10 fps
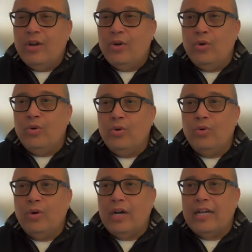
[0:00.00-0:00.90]

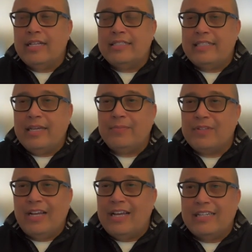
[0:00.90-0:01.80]
who dipped
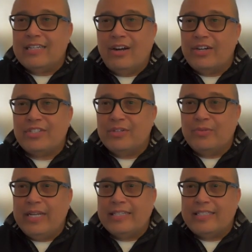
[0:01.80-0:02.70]
on Carson
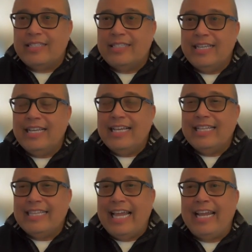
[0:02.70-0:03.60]
Wentz,
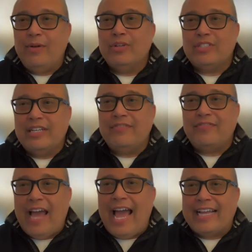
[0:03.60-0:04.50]
that it was in
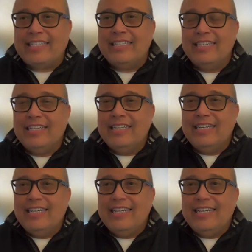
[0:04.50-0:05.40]
fact
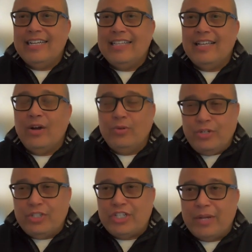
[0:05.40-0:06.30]

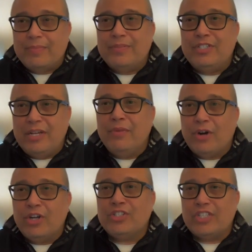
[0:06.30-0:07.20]
ownership, Jim
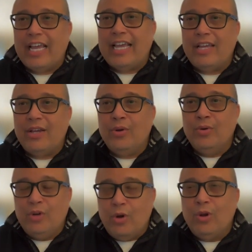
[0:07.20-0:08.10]
Irsay,
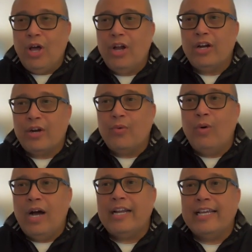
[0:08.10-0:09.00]
who no longer
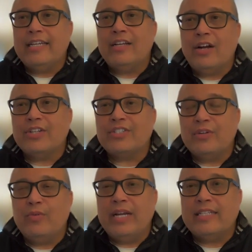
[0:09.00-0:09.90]
wanted
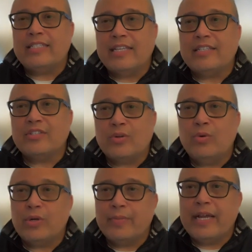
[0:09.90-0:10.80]
Carson Wentz as his
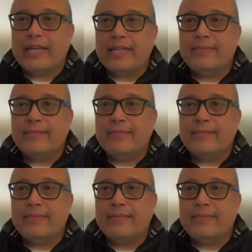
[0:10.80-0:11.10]
quarterback.